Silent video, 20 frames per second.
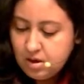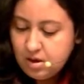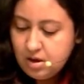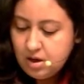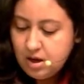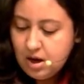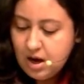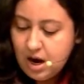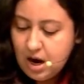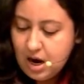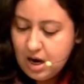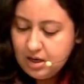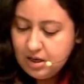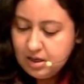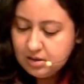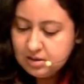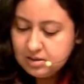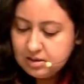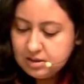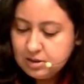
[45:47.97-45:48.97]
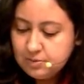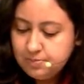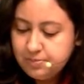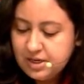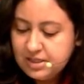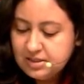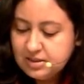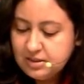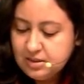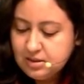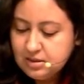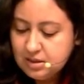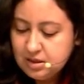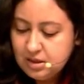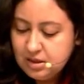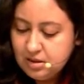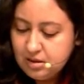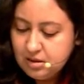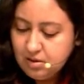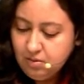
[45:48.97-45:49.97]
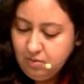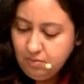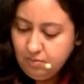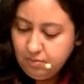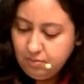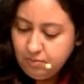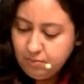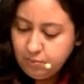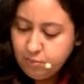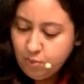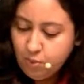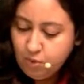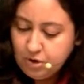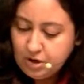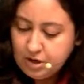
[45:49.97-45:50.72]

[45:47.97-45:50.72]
and this is present in the bone.